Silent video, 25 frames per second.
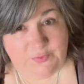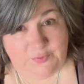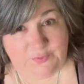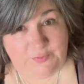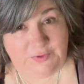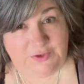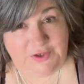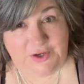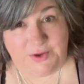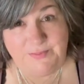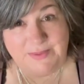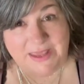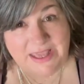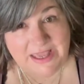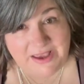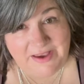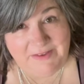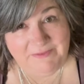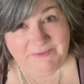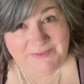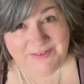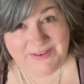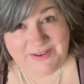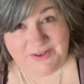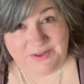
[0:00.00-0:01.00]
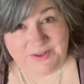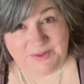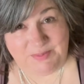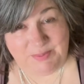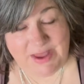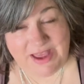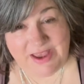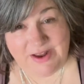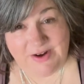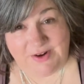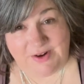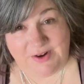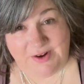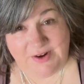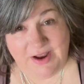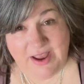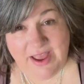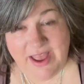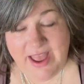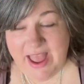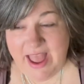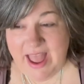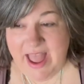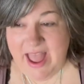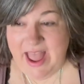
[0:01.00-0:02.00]
to me, it feels better.
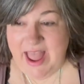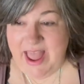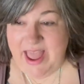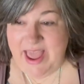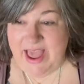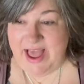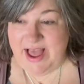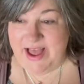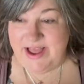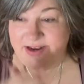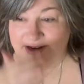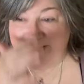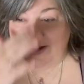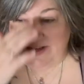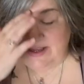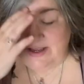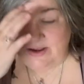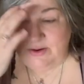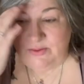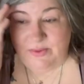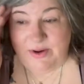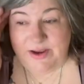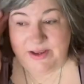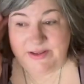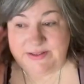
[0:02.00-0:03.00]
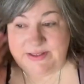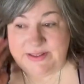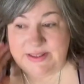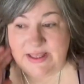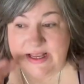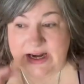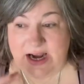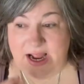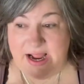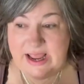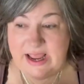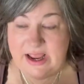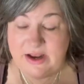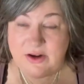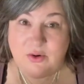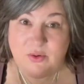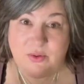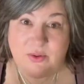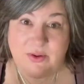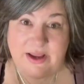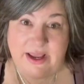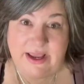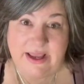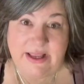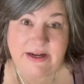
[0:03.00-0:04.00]
And it was that I had
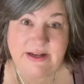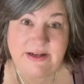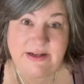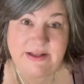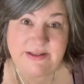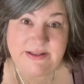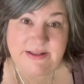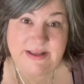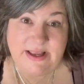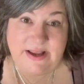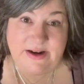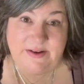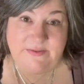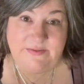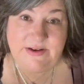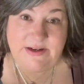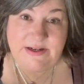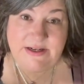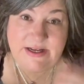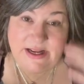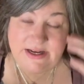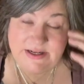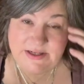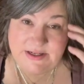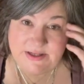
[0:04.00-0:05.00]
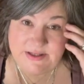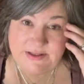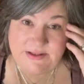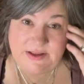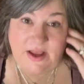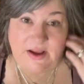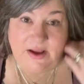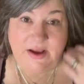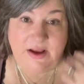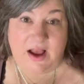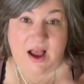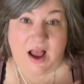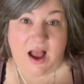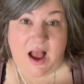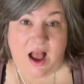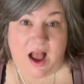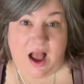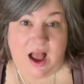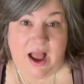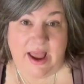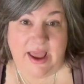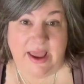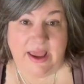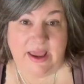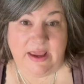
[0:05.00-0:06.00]
created a set of intentions.
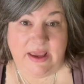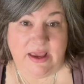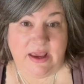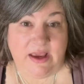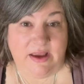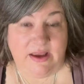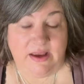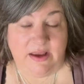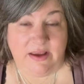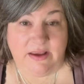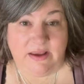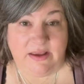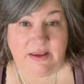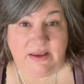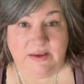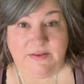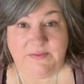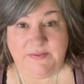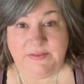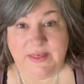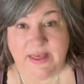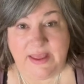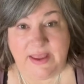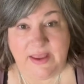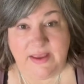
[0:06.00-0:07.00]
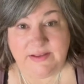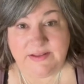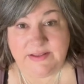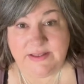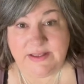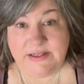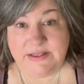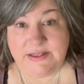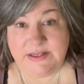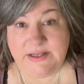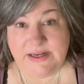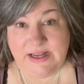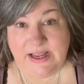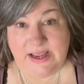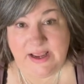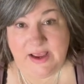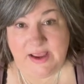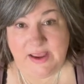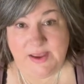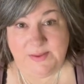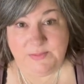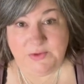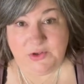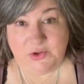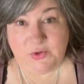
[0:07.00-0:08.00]
I give thanks that today I
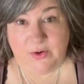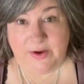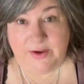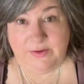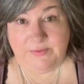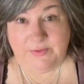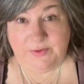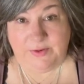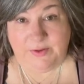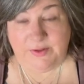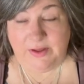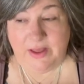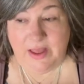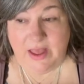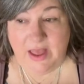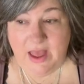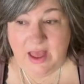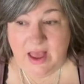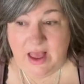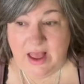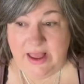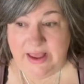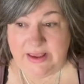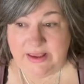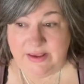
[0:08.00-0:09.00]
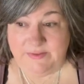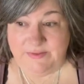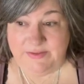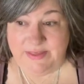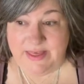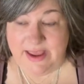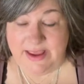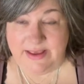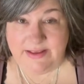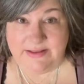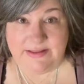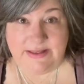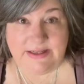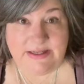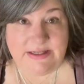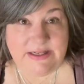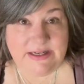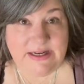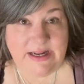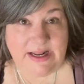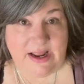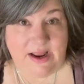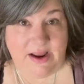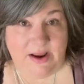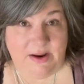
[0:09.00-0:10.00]
am joyful. I give thanks that
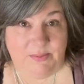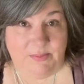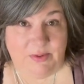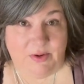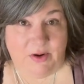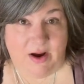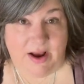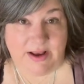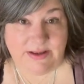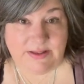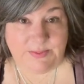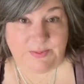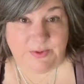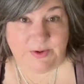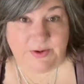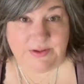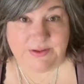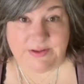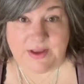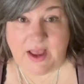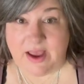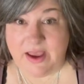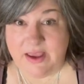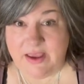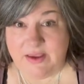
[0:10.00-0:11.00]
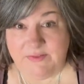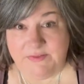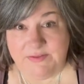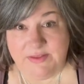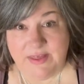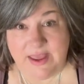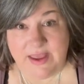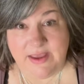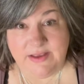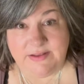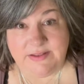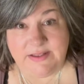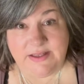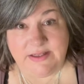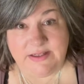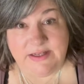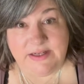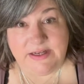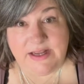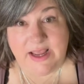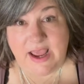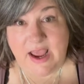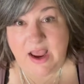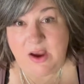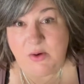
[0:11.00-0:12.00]
today I am prosperous. I give thanks that
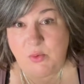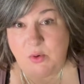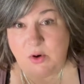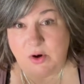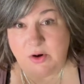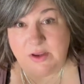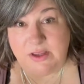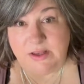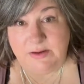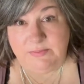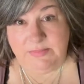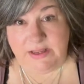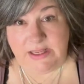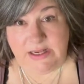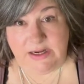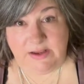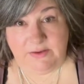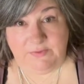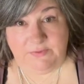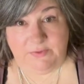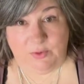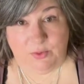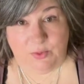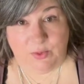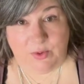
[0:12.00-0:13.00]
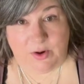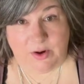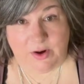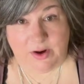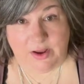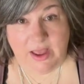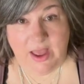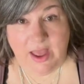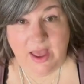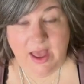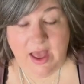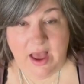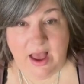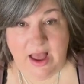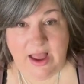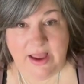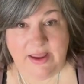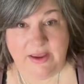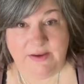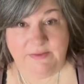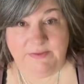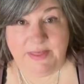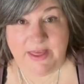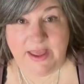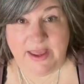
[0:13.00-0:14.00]
today I work in meaningful work. I
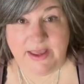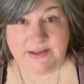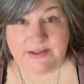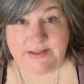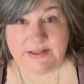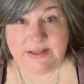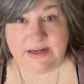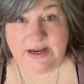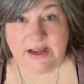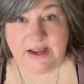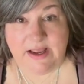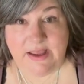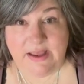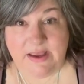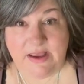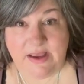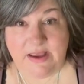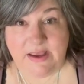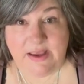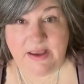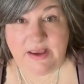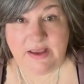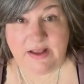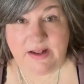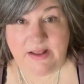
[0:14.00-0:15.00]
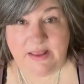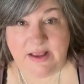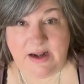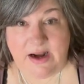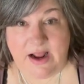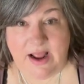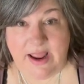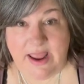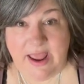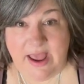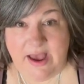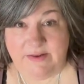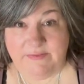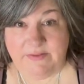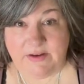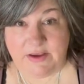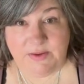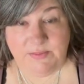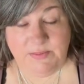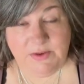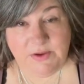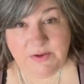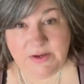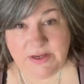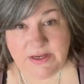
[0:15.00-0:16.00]
give thanks that I have a
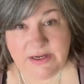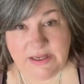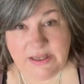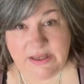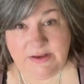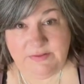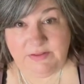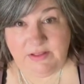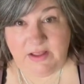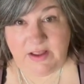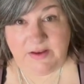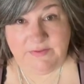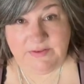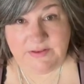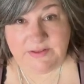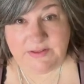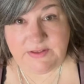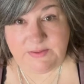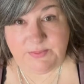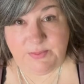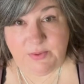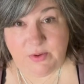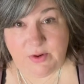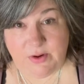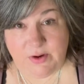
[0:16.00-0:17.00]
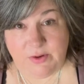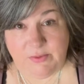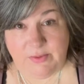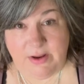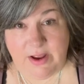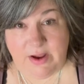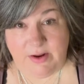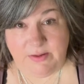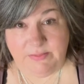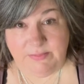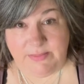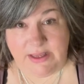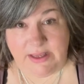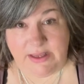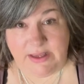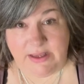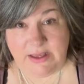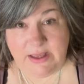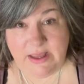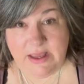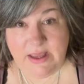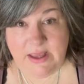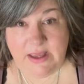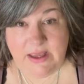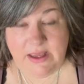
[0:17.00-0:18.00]
community of love and support around me
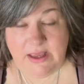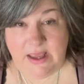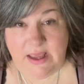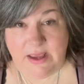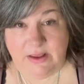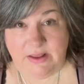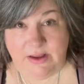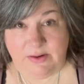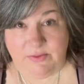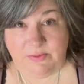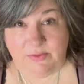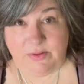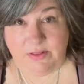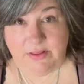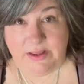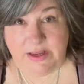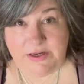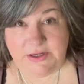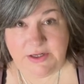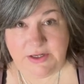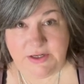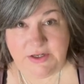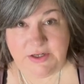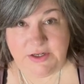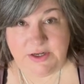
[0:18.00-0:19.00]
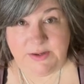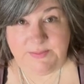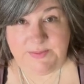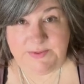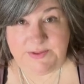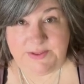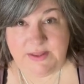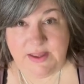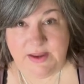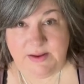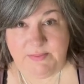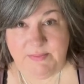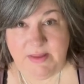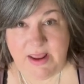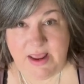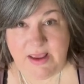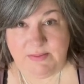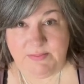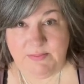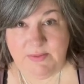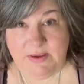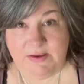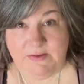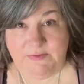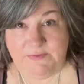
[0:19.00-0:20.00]
and relationships that
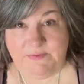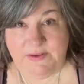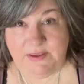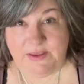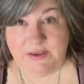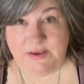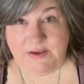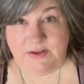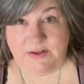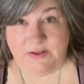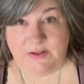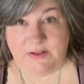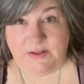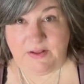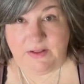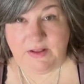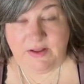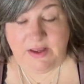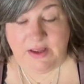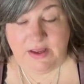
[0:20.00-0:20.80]
make me feel